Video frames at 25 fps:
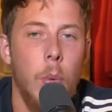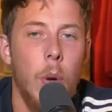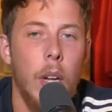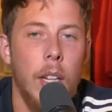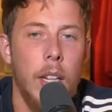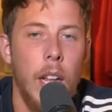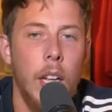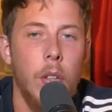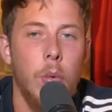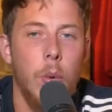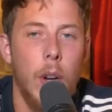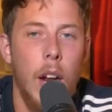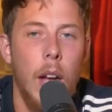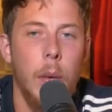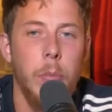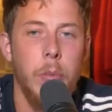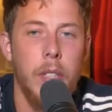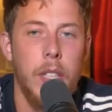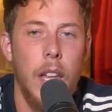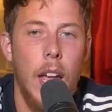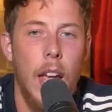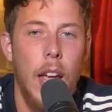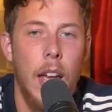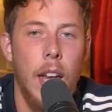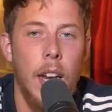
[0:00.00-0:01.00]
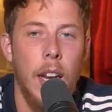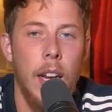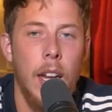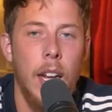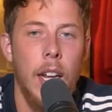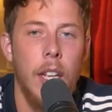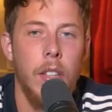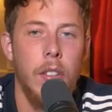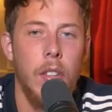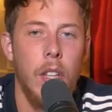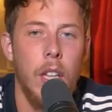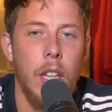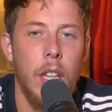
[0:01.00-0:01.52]
what that's what I'm saying. Yeah,
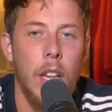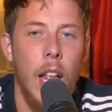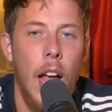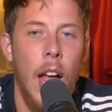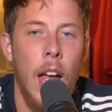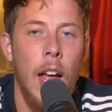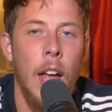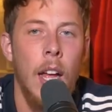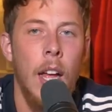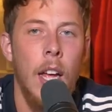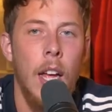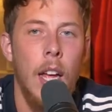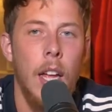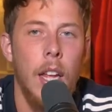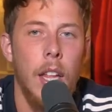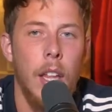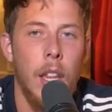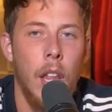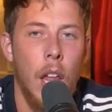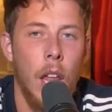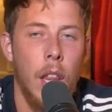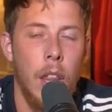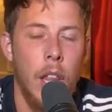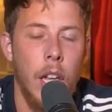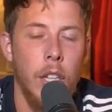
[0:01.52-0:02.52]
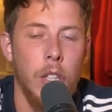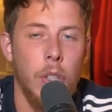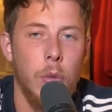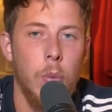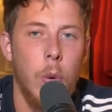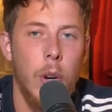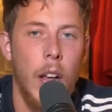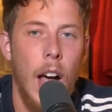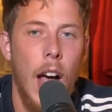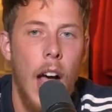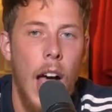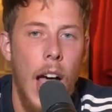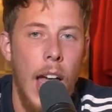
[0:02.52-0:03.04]
is that like they just
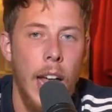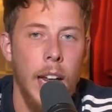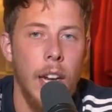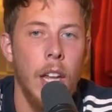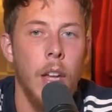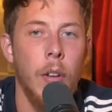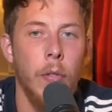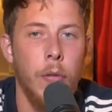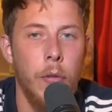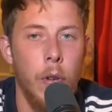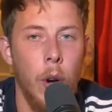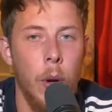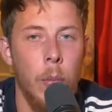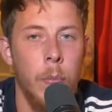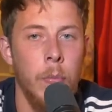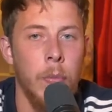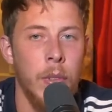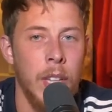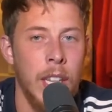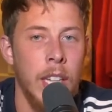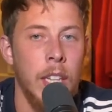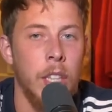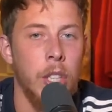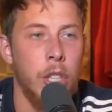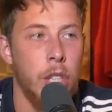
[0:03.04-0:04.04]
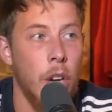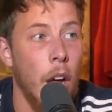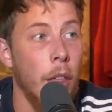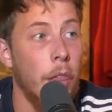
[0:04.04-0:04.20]
want to hide it from yeah. each